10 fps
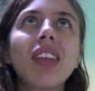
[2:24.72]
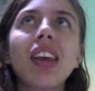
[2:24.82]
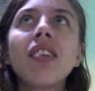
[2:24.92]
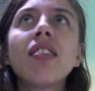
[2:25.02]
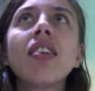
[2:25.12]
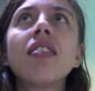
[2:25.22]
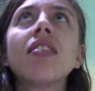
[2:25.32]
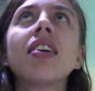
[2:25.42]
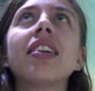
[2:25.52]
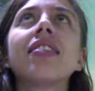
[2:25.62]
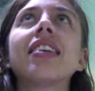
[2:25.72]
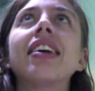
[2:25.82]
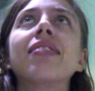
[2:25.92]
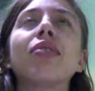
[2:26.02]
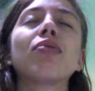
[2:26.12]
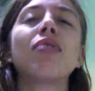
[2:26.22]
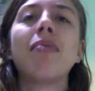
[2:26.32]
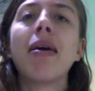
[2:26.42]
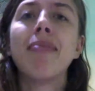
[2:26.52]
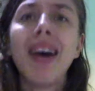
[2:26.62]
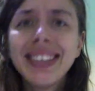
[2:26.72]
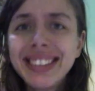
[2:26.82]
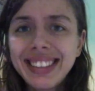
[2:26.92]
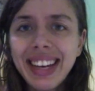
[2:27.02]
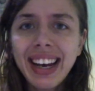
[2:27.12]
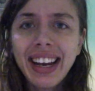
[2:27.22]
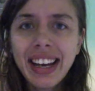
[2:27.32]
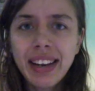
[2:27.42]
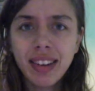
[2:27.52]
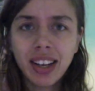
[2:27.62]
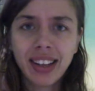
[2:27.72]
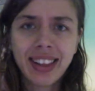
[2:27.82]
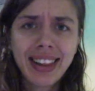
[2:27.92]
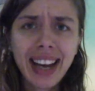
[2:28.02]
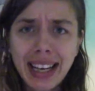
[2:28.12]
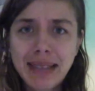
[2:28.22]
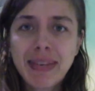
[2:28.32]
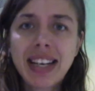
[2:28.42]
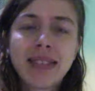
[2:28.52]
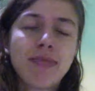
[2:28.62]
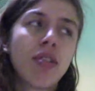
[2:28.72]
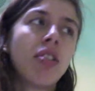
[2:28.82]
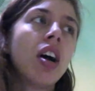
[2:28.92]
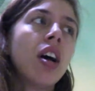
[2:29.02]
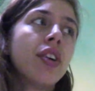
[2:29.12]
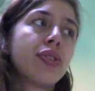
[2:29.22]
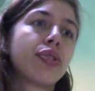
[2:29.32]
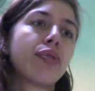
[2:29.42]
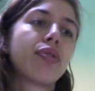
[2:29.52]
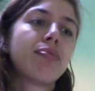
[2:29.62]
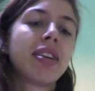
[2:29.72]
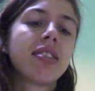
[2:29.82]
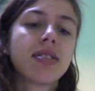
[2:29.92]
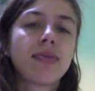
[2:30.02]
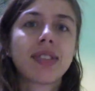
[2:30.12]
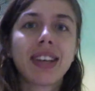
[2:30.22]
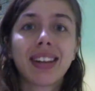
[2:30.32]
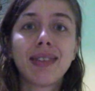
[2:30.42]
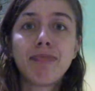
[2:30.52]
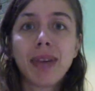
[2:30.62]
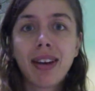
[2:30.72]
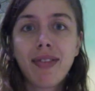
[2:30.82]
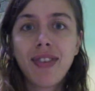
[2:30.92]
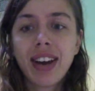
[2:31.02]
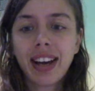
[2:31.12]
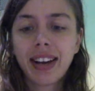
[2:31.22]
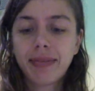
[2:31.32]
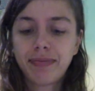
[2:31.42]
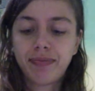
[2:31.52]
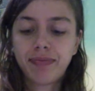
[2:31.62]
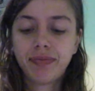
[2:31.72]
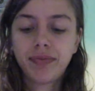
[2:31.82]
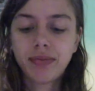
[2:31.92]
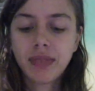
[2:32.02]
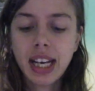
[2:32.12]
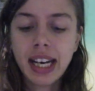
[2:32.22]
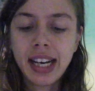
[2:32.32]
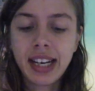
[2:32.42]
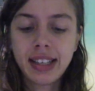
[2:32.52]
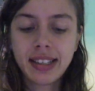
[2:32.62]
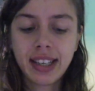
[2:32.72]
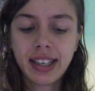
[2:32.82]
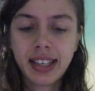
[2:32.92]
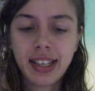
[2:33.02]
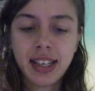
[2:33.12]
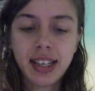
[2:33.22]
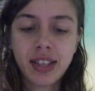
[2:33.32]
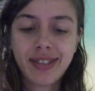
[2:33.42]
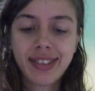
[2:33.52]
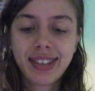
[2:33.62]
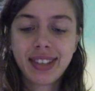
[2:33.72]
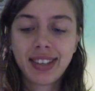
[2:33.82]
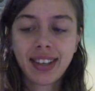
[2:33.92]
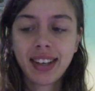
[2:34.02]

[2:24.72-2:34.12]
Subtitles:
you know, and what will my boss say? He will not like me anymore. So for me, this was like the big thing. And then I just